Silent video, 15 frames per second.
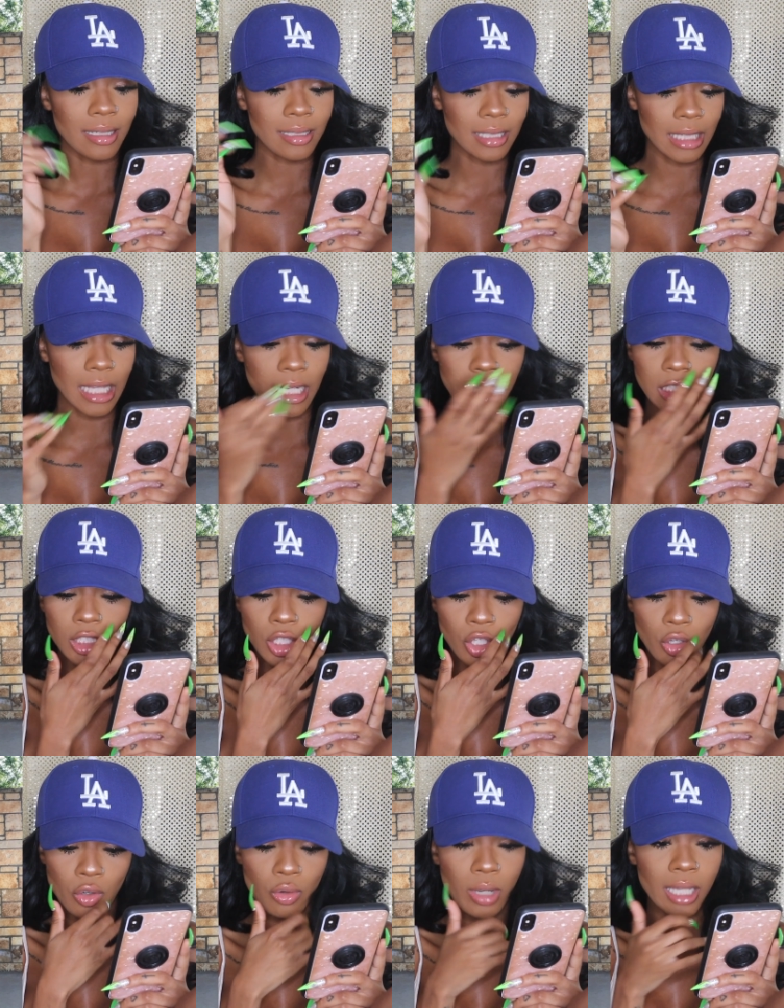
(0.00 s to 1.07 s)
The slit is
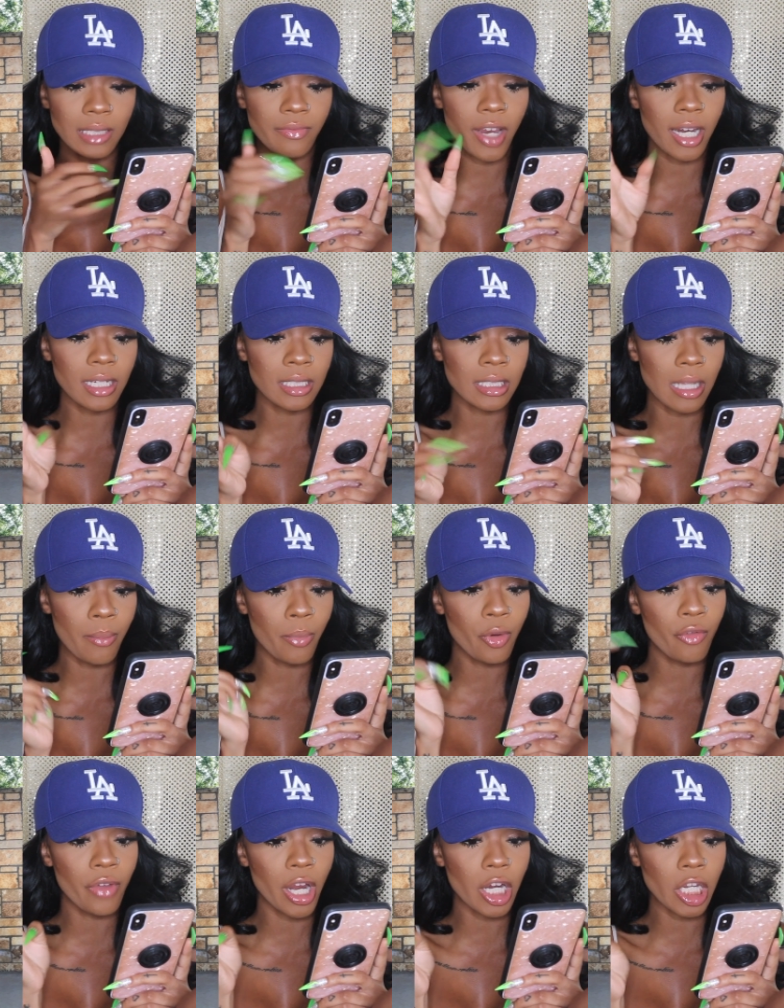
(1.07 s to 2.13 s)
cute. It's very
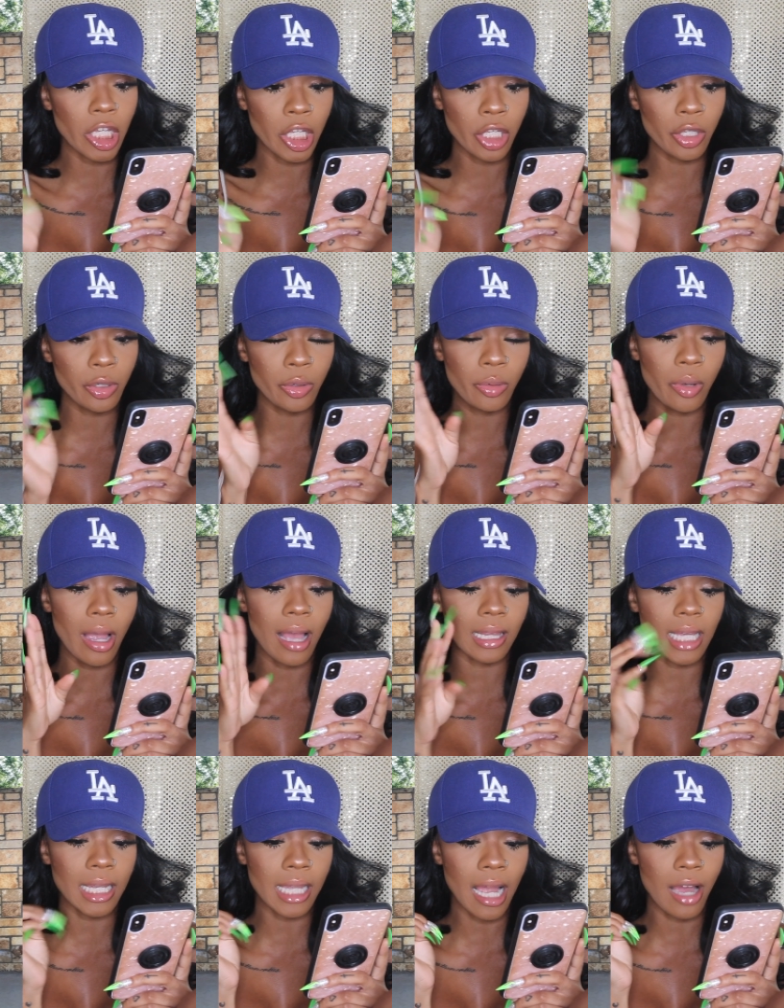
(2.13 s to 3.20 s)
simple, very cute. I
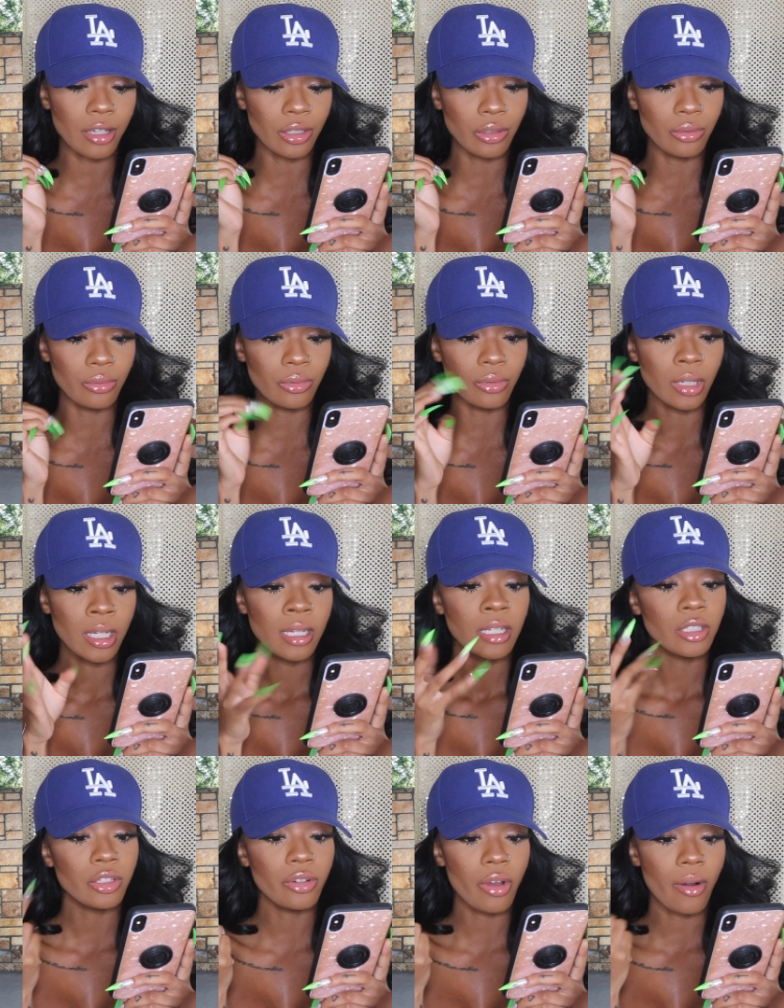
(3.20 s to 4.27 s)
like how you,
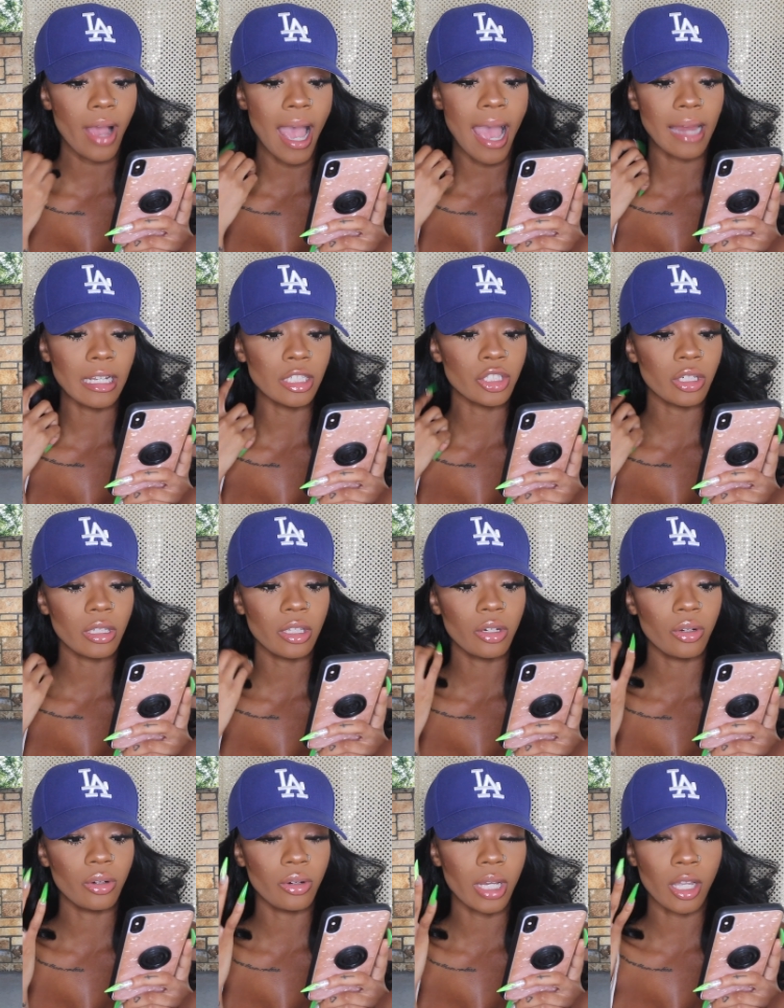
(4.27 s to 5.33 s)
you know, added your
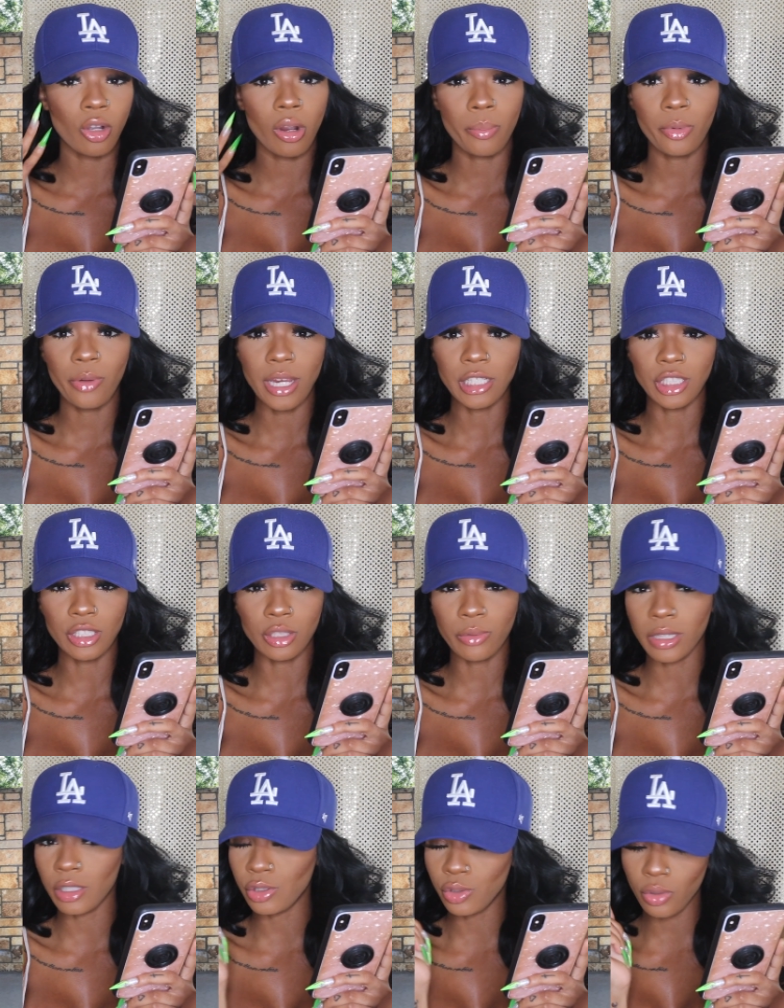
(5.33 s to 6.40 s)
little incorporations
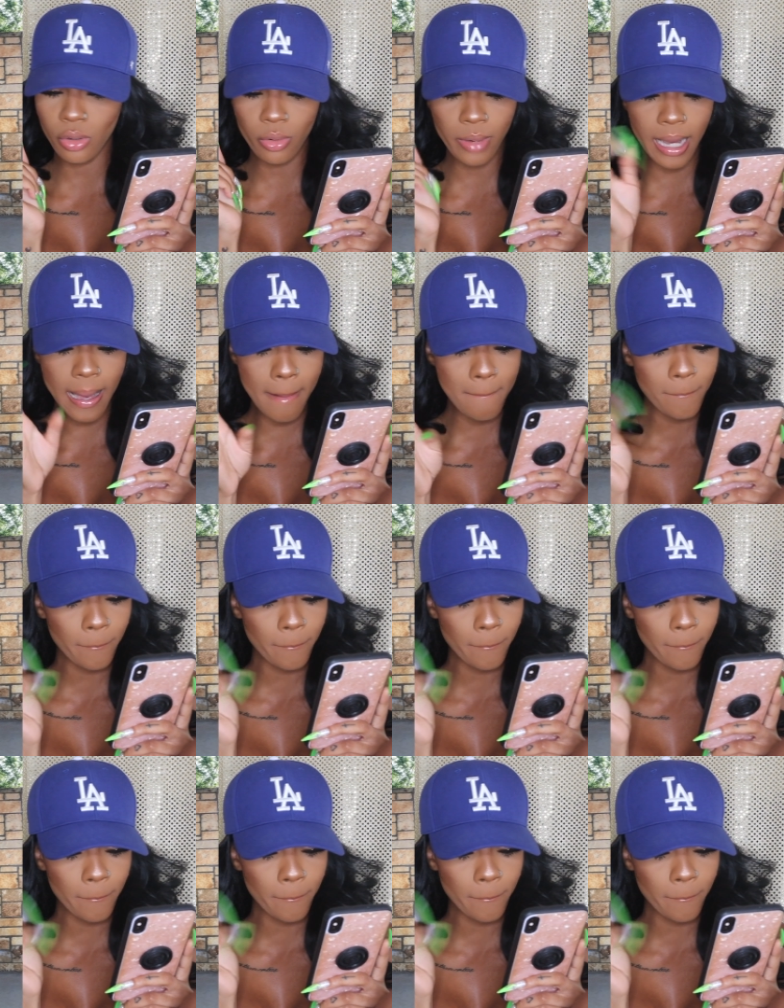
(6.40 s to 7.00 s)
with the jewelry.